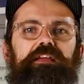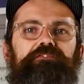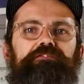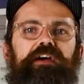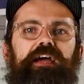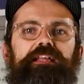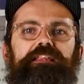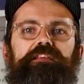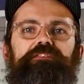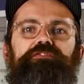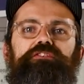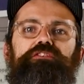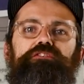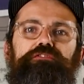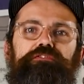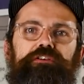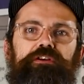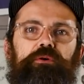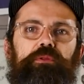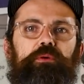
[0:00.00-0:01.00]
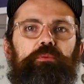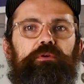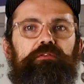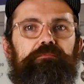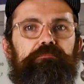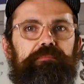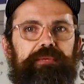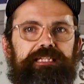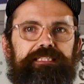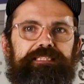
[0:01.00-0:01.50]
In fact, if you feel that we've
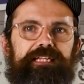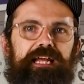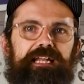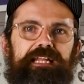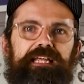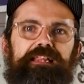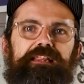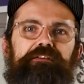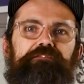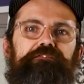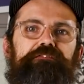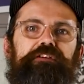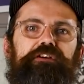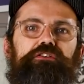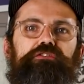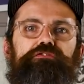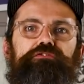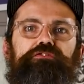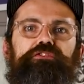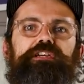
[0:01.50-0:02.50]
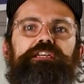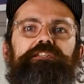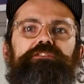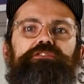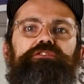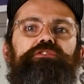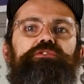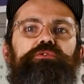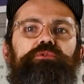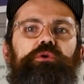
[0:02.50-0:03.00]
missed any, then feel free
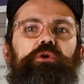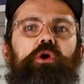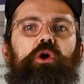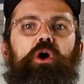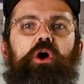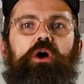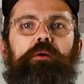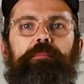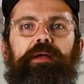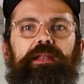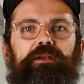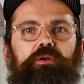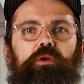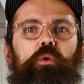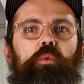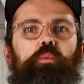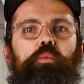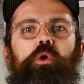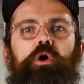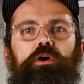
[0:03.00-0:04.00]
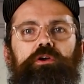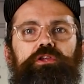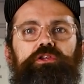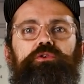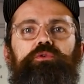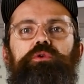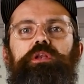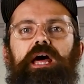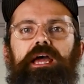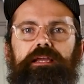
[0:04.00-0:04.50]
to comment what
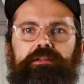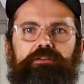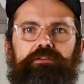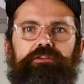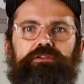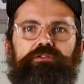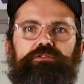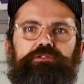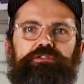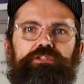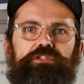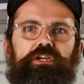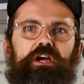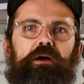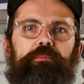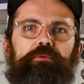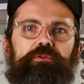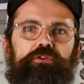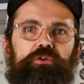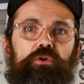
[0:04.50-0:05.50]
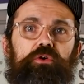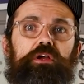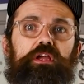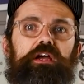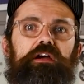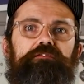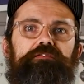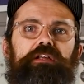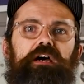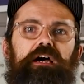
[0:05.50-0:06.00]
you like to use to sharpen your
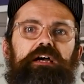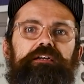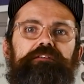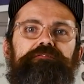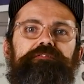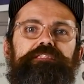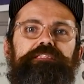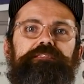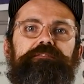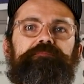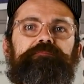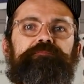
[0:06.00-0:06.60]
curved knives.